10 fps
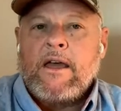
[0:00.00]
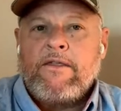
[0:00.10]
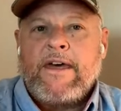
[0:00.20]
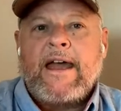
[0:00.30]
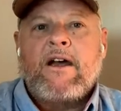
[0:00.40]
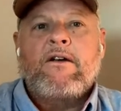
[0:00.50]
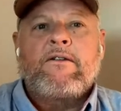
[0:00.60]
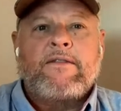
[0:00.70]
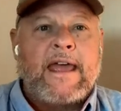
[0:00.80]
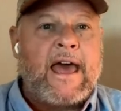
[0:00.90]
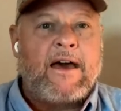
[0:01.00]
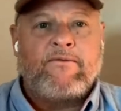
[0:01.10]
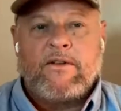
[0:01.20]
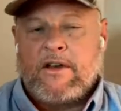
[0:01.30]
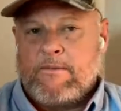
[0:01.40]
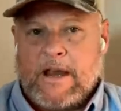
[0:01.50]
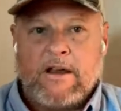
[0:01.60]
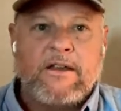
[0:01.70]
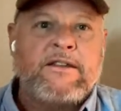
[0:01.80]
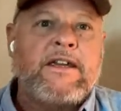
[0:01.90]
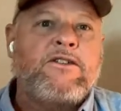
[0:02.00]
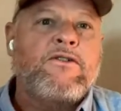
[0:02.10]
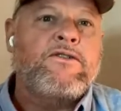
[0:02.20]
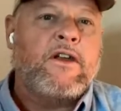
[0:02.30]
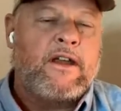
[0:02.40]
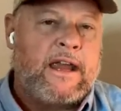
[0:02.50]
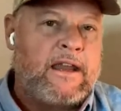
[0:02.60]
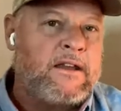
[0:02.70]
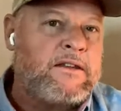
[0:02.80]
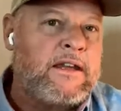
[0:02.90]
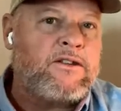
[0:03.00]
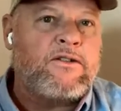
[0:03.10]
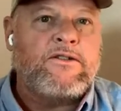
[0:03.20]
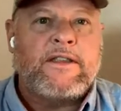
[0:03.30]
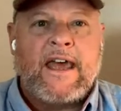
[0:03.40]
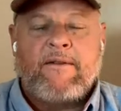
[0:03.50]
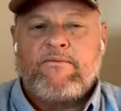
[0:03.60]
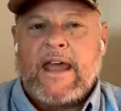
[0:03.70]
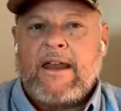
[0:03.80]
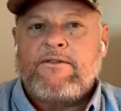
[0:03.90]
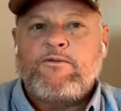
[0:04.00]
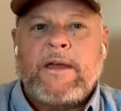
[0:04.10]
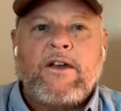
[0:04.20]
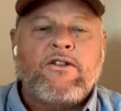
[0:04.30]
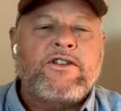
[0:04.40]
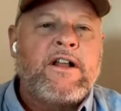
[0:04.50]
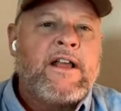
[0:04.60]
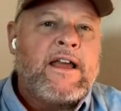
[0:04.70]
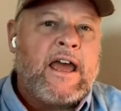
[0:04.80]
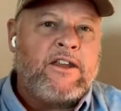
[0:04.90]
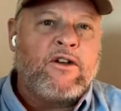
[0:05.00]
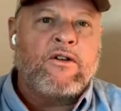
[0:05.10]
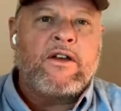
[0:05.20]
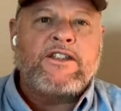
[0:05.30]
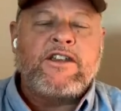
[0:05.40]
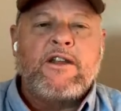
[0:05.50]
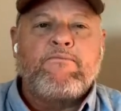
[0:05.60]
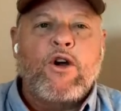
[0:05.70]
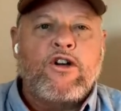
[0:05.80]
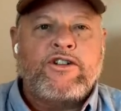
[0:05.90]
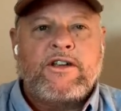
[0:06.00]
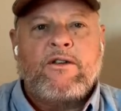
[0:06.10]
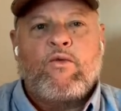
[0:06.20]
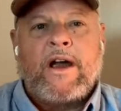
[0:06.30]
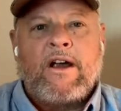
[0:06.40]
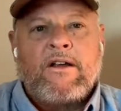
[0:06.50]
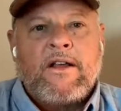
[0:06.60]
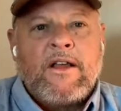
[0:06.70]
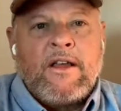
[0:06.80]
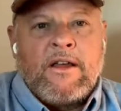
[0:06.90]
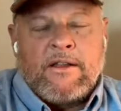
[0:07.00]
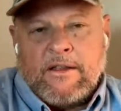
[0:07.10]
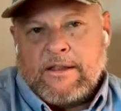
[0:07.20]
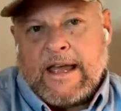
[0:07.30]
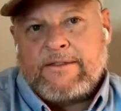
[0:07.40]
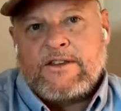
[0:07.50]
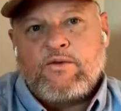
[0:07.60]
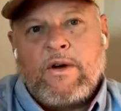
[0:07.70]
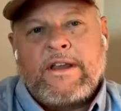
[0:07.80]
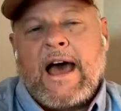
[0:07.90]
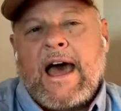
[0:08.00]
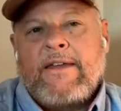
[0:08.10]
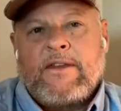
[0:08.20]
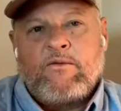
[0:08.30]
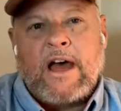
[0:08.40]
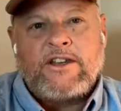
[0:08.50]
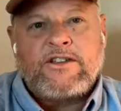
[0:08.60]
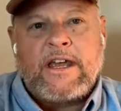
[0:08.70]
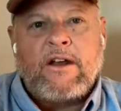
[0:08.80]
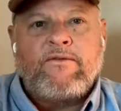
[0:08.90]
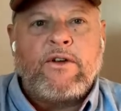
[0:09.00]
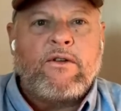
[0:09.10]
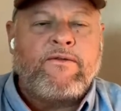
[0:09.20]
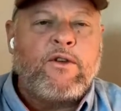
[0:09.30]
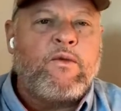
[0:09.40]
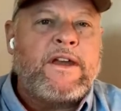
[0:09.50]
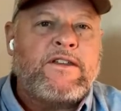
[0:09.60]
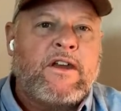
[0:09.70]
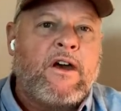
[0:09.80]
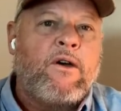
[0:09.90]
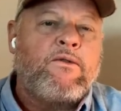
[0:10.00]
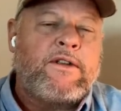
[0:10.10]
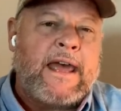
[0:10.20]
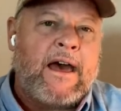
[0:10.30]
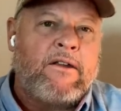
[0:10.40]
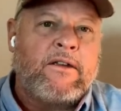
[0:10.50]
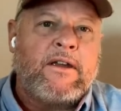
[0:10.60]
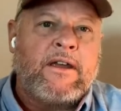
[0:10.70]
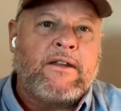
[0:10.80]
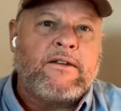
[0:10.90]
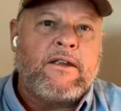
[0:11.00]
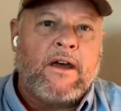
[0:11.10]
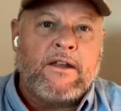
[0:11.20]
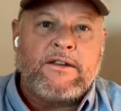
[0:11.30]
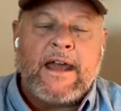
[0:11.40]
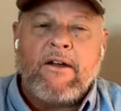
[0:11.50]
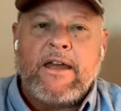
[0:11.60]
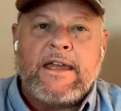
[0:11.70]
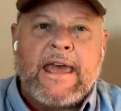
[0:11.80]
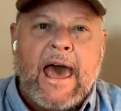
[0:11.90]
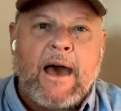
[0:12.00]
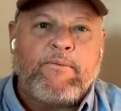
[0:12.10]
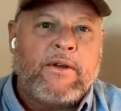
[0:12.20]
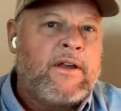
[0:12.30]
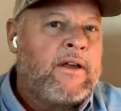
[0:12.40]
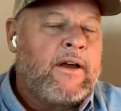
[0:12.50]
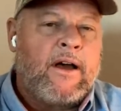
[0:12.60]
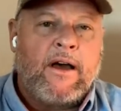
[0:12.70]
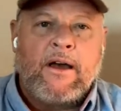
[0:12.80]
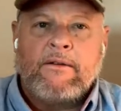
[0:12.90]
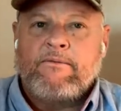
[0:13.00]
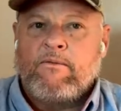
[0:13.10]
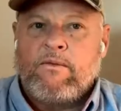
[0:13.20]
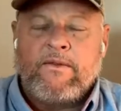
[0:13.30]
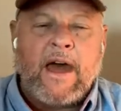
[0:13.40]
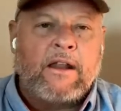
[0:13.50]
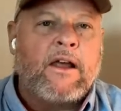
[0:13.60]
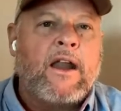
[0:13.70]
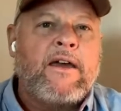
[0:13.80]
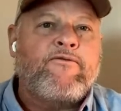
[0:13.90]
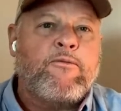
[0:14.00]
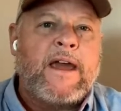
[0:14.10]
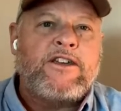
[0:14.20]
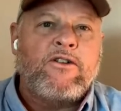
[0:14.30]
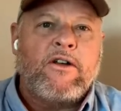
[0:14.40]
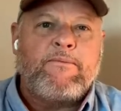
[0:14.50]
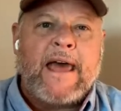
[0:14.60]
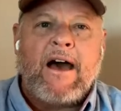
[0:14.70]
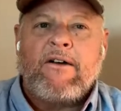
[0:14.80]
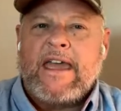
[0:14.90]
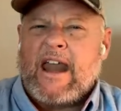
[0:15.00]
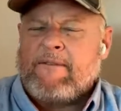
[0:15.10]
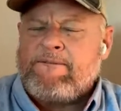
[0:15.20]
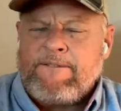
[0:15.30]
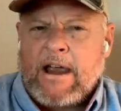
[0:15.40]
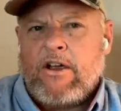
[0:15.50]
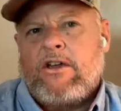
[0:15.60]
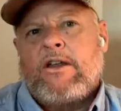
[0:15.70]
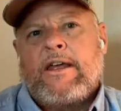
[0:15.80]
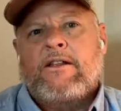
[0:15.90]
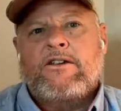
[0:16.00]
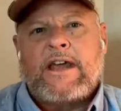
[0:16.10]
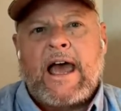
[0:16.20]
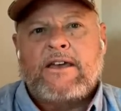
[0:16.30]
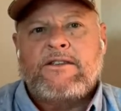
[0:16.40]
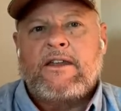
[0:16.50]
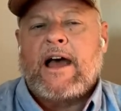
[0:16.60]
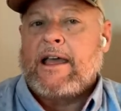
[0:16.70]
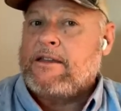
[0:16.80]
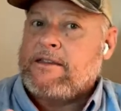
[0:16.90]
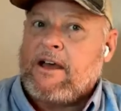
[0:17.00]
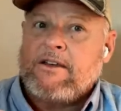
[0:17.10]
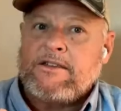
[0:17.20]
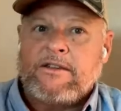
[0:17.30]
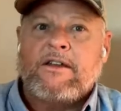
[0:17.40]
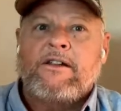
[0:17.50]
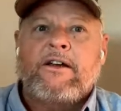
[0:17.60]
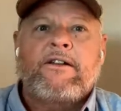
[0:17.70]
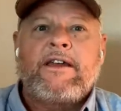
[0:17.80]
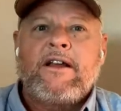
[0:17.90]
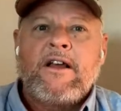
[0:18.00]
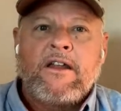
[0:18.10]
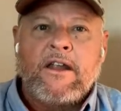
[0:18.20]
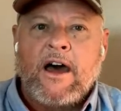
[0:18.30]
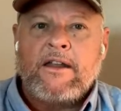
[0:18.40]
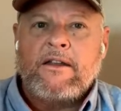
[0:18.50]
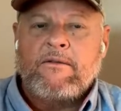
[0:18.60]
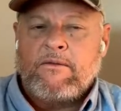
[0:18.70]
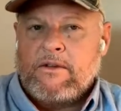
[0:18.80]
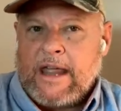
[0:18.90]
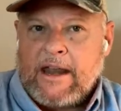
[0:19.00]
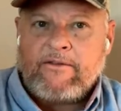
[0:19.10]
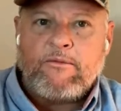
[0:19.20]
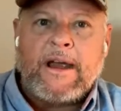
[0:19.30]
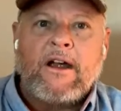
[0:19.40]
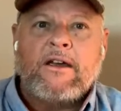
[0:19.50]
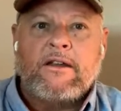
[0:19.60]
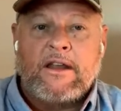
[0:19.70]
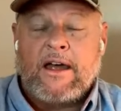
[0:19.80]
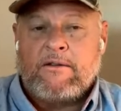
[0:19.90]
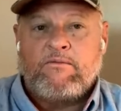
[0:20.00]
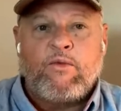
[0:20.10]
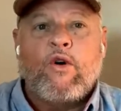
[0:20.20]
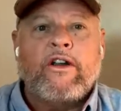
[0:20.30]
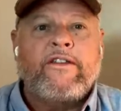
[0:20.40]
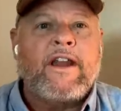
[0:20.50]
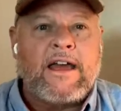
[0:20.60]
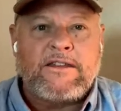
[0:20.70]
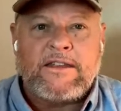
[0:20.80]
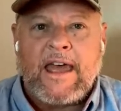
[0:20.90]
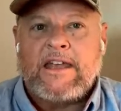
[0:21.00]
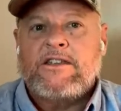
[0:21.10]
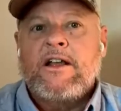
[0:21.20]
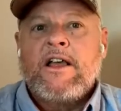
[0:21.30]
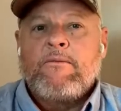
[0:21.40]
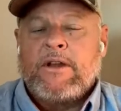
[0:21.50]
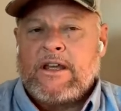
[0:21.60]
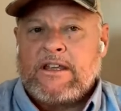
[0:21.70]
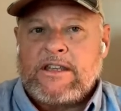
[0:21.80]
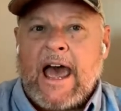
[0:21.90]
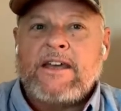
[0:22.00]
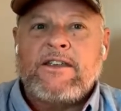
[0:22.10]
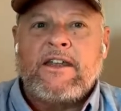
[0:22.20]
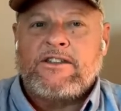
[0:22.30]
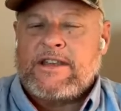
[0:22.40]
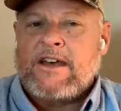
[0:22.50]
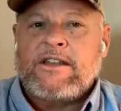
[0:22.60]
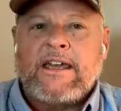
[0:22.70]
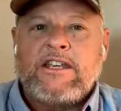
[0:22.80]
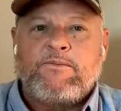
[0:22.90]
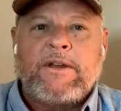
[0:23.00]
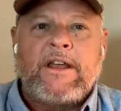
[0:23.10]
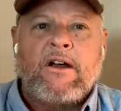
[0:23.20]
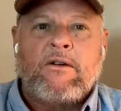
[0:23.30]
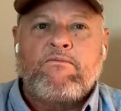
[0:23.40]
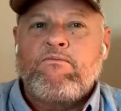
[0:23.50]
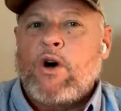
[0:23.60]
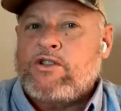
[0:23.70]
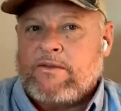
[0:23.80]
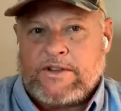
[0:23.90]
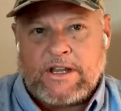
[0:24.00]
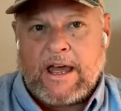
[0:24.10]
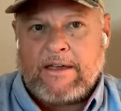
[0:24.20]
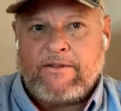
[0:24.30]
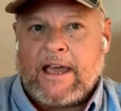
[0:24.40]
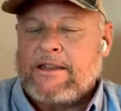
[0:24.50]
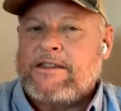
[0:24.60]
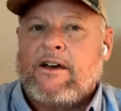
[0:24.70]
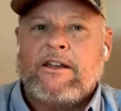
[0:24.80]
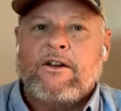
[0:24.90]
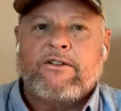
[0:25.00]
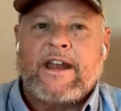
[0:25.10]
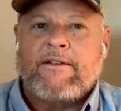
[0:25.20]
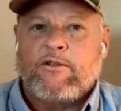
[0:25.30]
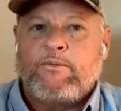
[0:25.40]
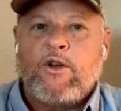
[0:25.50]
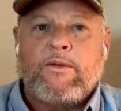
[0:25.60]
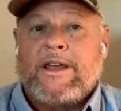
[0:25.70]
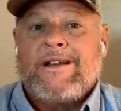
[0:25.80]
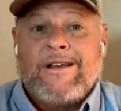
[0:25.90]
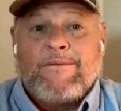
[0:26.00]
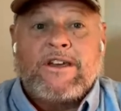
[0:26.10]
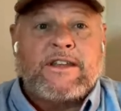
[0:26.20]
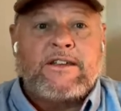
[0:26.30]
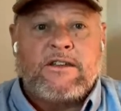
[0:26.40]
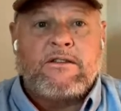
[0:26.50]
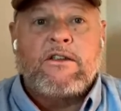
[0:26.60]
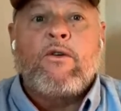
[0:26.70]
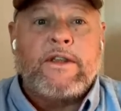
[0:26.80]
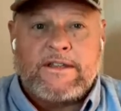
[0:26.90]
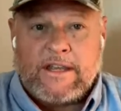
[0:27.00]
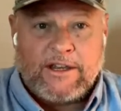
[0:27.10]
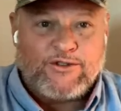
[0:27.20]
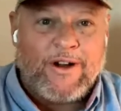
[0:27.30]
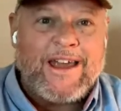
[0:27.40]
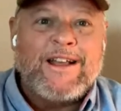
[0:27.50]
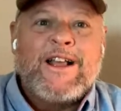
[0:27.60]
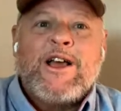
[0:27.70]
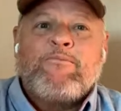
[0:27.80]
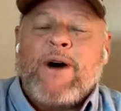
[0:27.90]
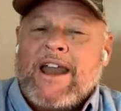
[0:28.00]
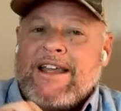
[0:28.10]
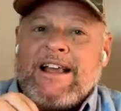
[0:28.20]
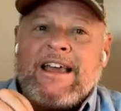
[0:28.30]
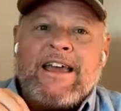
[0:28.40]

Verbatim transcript: And there they have American teachers, Canadian teachers, they have native speakers, and you're, it's an immersion where, like this one guy that I just interviewed a few weeks ago down in, in Darien Gap, uh, we've got a lot of information on him now. He had a very good English accent. I can tell he's clearly not Native American, not born in the United States, but his accent, it sounds like he's been there most of his life. I can tell he learned it after puberty because I just know these things, right? But